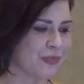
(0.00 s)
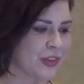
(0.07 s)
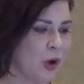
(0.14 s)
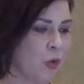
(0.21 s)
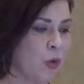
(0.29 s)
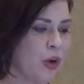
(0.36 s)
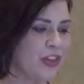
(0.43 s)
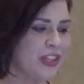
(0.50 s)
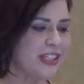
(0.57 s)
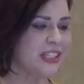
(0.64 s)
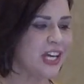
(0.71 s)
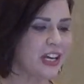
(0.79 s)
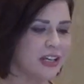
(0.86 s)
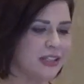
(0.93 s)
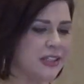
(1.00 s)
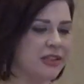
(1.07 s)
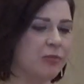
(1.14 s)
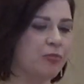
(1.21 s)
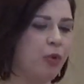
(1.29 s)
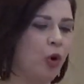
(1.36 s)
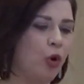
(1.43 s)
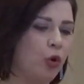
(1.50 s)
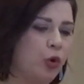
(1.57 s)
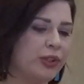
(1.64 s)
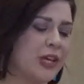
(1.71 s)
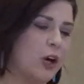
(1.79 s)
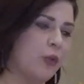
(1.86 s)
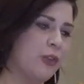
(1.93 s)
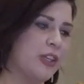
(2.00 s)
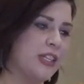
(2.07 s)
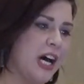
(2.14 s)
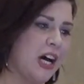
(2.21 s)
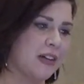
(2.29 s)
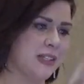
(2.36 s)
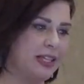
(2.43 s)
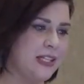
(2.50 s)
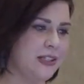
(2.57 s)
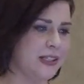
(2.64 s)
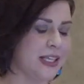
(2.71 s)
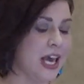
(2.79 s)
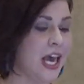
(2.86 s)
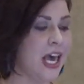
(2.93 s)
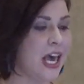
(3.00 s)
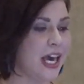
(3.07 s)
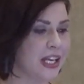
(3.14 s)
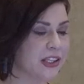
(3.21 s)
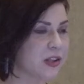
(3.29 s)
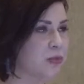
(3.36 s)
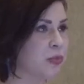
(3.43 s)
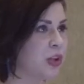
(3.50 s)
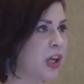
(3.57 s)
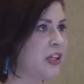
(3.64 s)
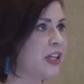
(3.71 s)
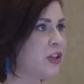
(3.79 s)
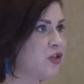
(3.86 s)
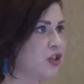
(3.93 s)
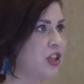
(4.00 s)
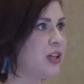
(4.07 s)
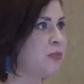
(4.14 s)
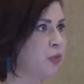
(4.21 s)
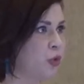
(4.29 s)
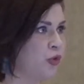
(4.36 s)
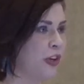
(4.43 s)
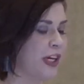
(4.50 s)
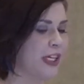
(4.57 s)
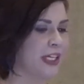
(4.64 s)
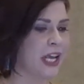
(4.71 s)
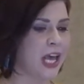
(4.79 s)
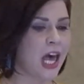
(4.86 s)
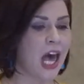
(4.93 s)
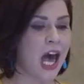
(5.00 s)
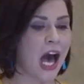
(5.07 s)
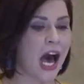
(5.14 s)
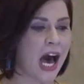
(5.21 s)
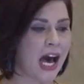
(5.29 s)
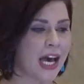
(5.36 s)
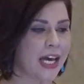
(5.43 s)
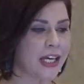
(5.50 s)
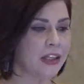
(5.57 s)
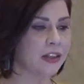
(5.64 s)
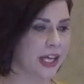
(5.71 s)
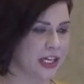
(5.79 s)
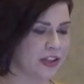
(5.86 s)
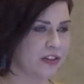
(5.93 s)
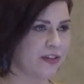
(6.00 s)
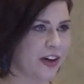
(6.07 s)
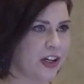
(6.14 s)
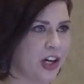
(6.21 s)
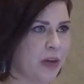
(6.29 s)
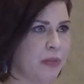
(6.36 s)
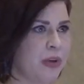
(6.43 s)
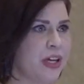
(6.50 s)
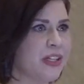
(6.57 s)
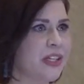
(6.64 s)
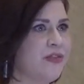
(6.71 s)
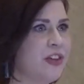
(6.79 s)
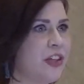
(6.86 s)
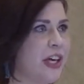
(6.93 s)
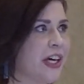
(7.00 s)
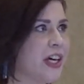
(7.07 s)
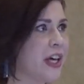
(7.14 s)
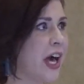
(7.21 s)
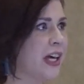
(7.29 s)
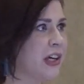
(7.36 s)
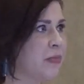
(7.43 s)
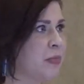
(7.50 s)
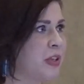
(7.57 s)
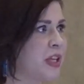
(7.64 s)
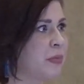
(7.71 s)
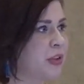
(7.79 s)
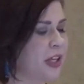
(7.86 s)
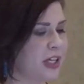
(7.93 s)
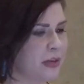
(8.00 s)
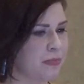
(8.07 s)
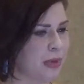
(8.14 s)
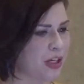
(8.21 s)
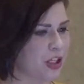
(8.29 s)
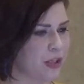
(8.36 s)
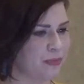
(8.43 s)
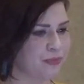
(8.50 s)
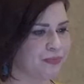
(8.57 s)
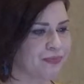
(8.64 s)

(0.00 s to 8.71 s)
what this does is it pulls out the toxins. It gets the blood and qi moving. I like the fire cupping because I feel like I can manipulate it better.